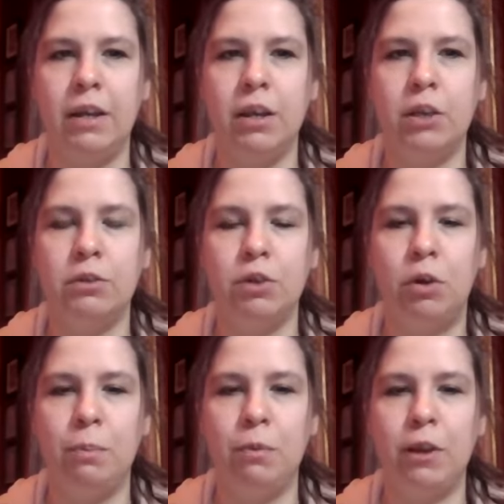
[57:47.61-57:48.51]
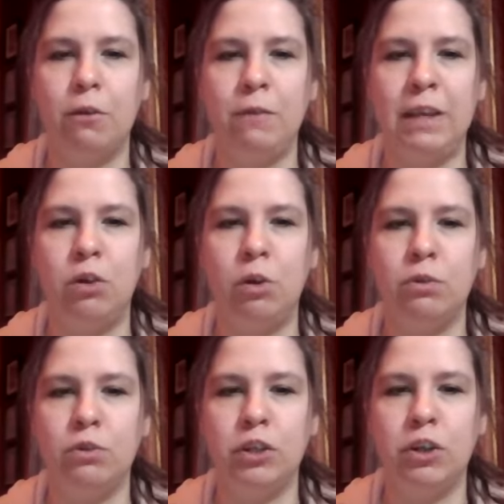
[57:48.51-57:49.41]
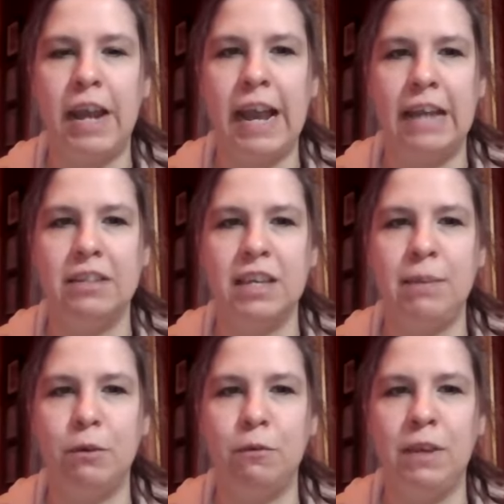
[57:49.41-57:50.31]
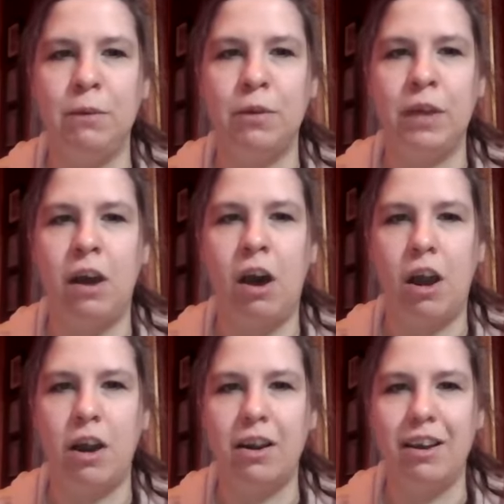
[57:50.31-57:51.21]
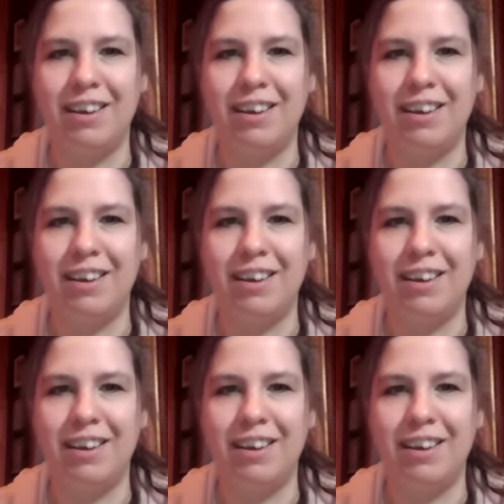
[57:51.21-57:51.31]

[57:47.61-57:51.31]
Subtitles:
Good, so don't bring your feet closer to your hands. Keep your feet where they are.